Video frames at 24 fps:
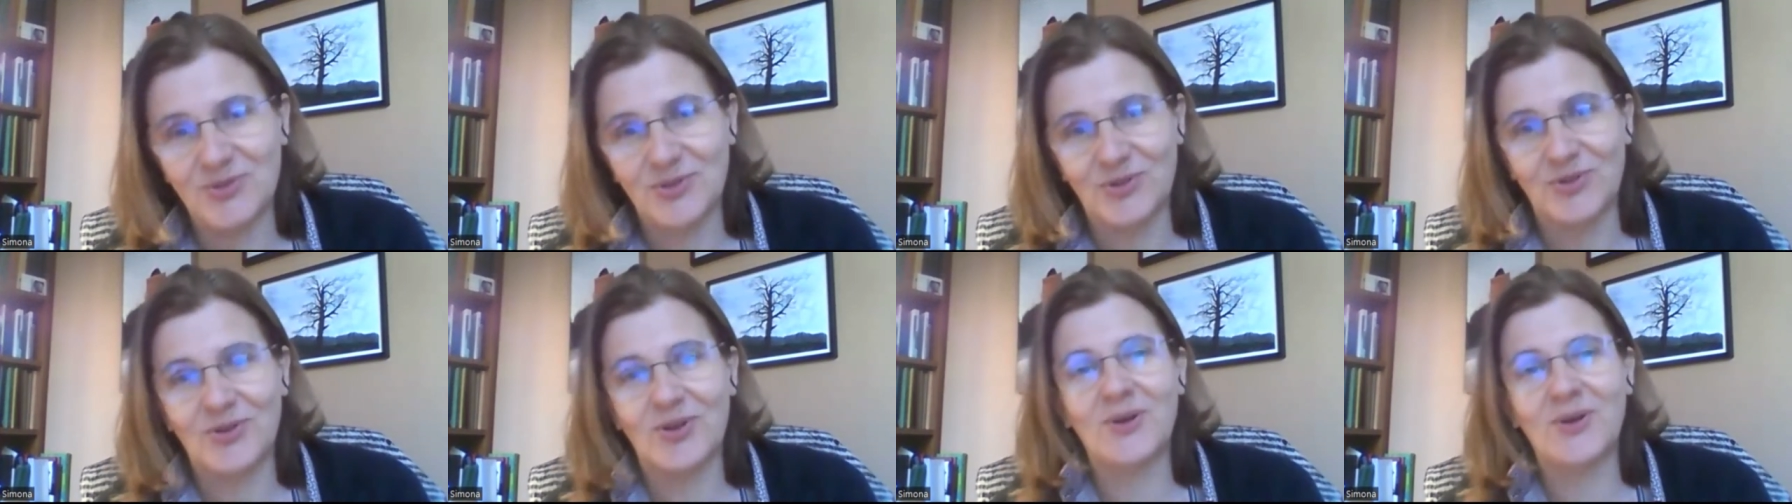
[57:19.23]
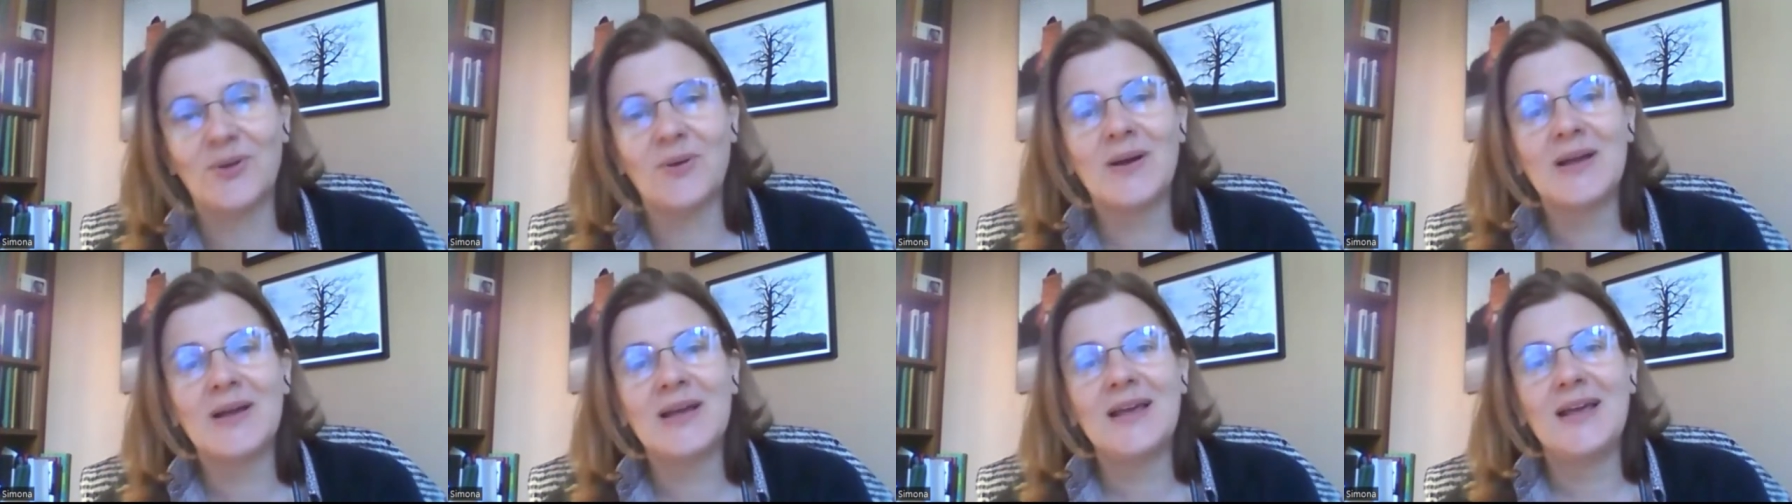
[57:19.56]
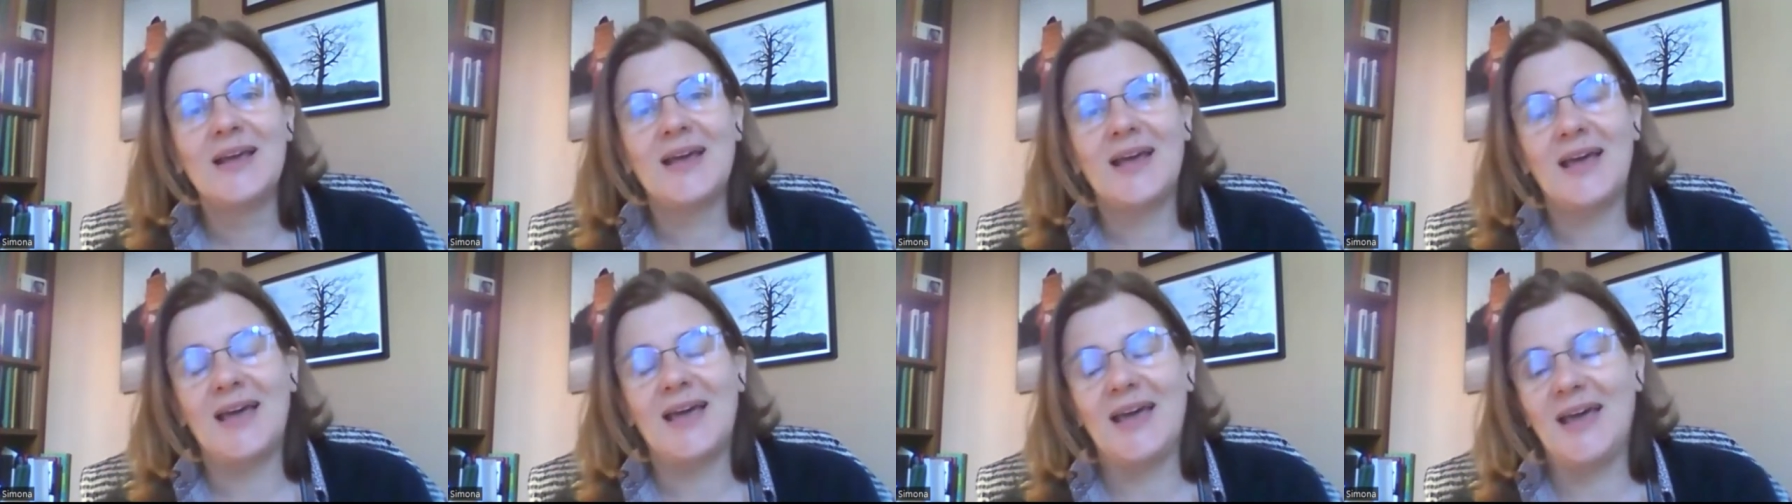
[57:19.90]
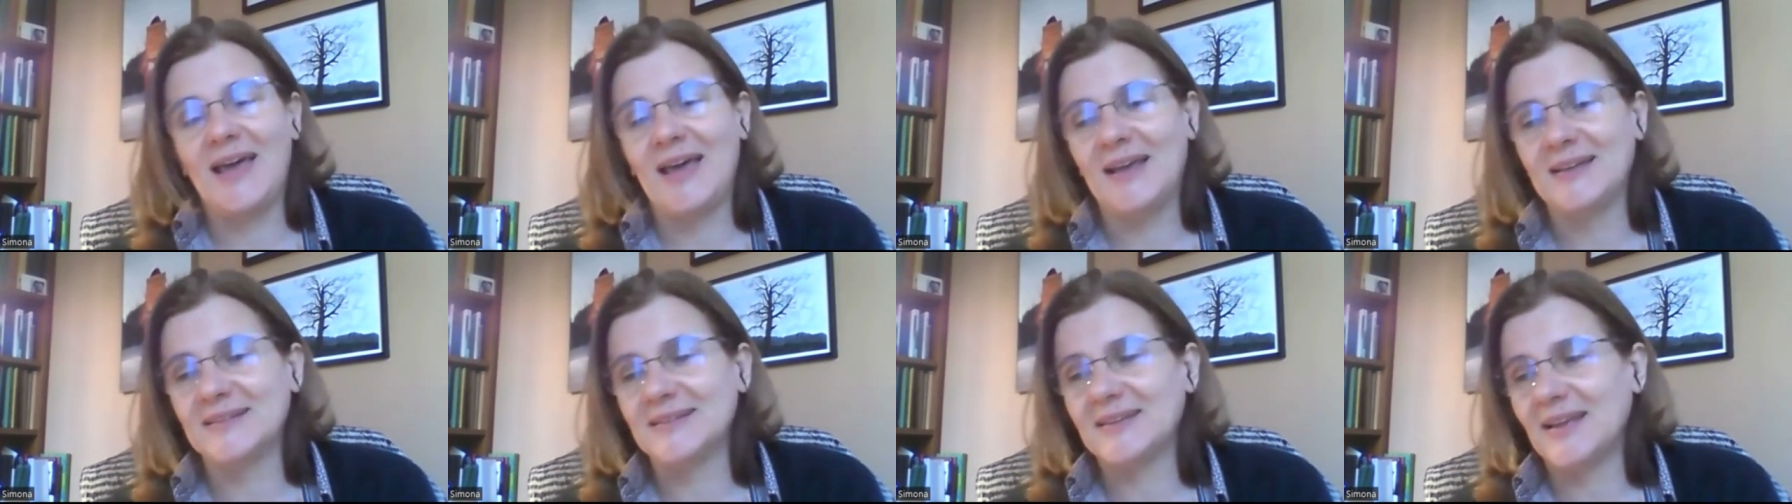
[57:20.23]
you know?
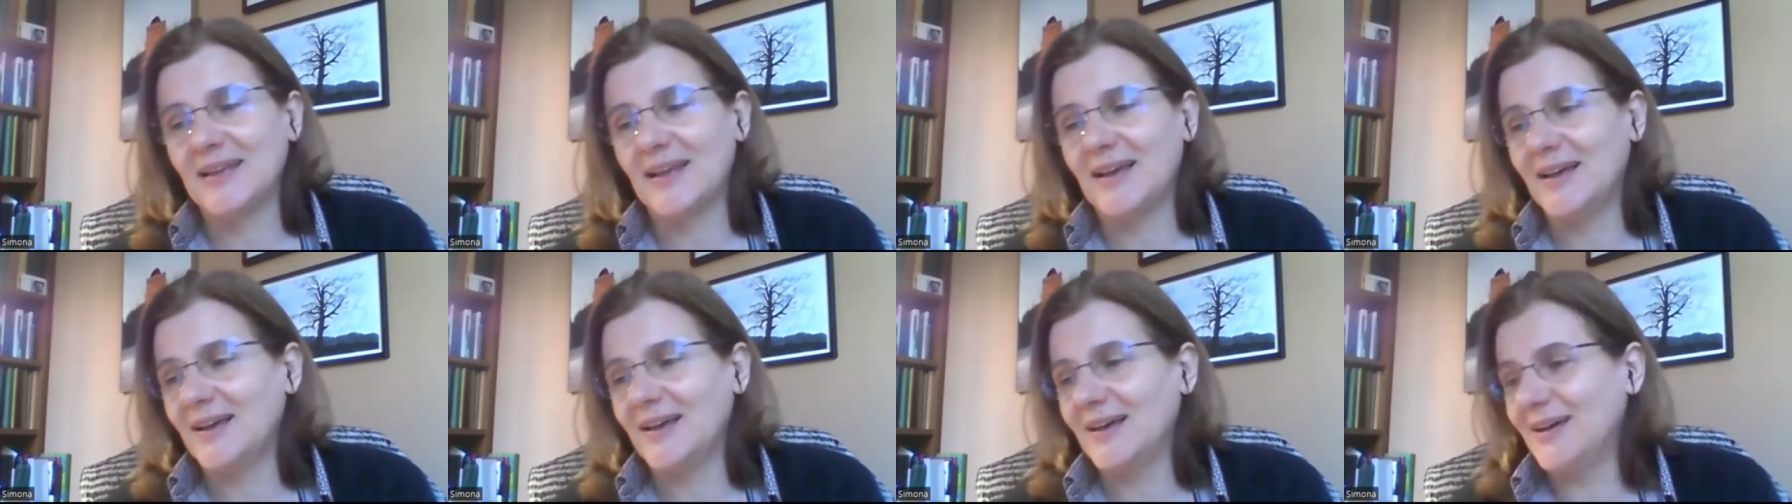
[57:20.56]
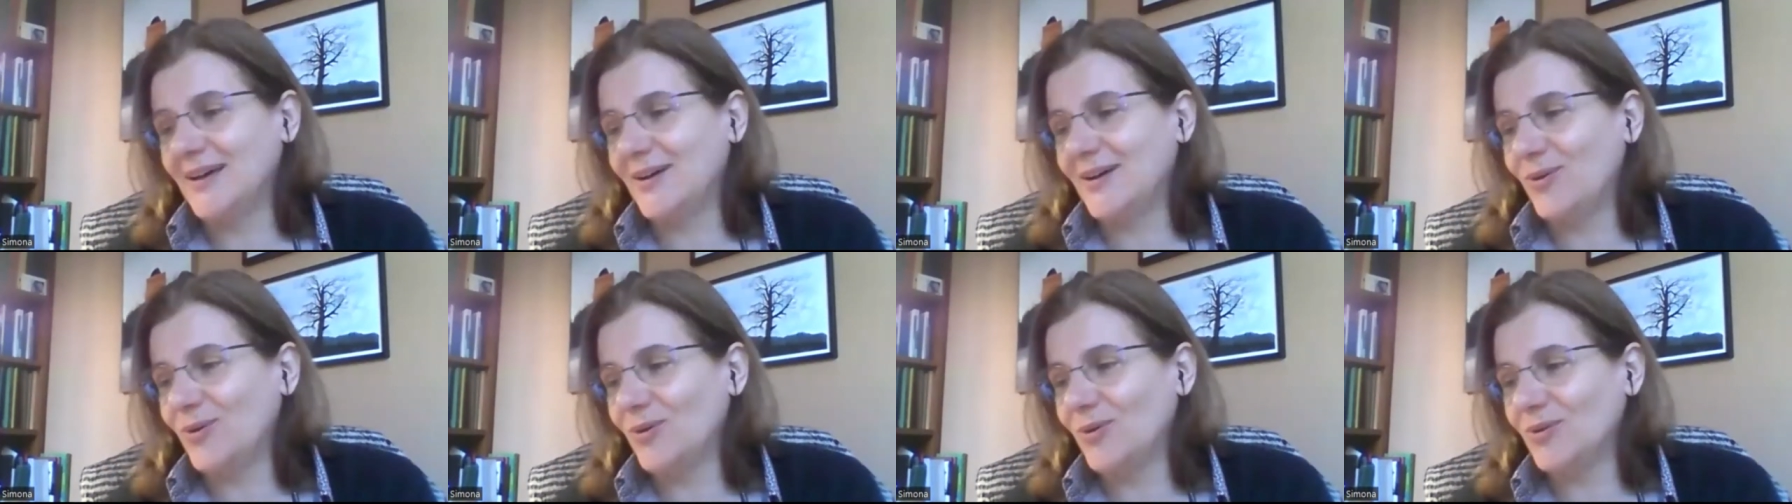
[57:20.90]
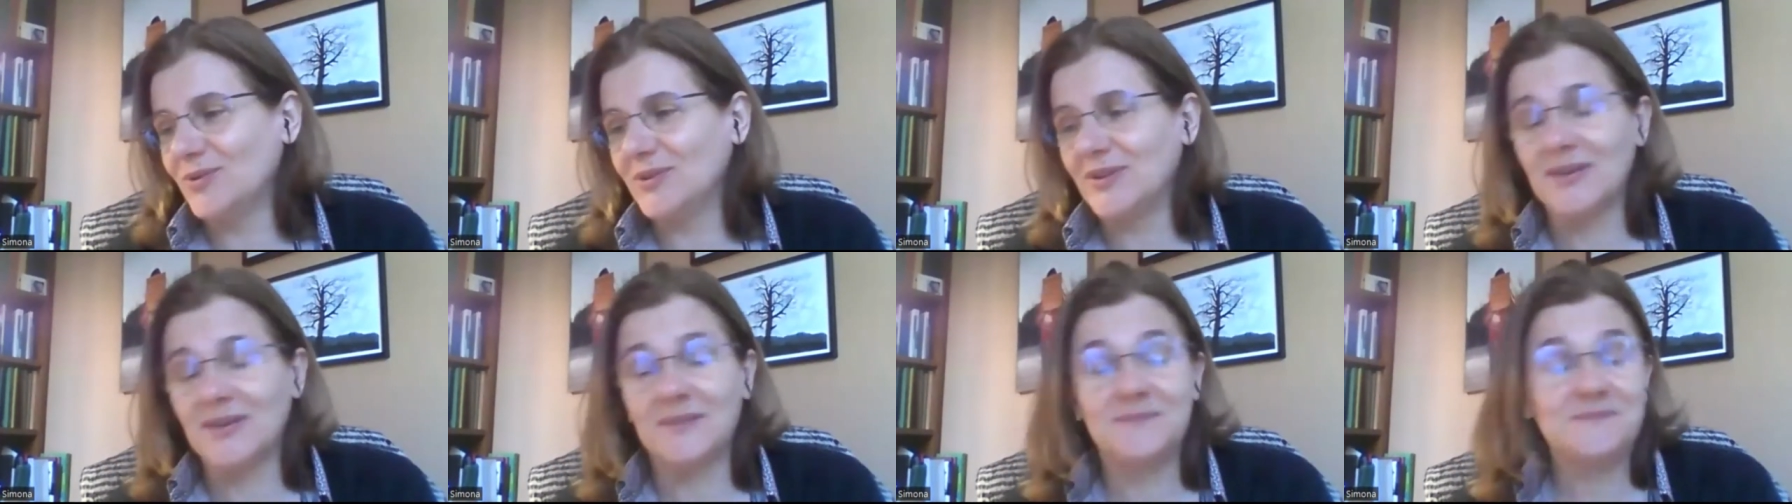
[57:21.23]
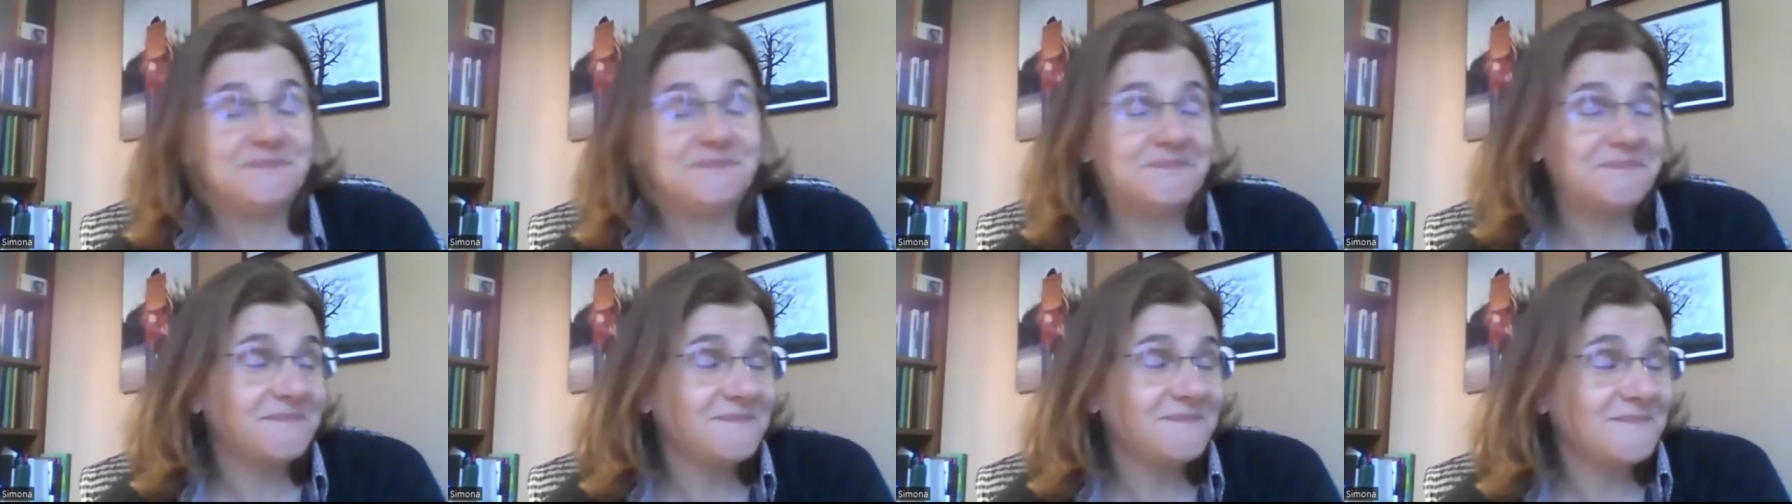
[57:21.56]
And all
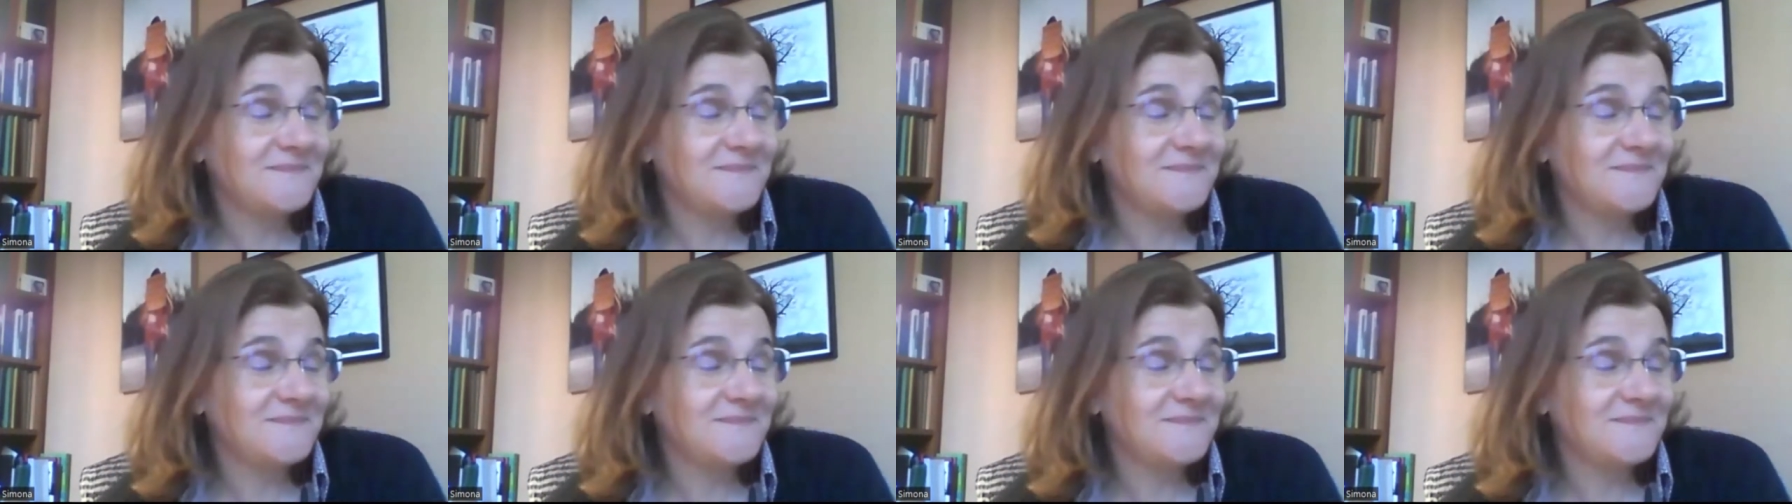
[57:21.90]
the,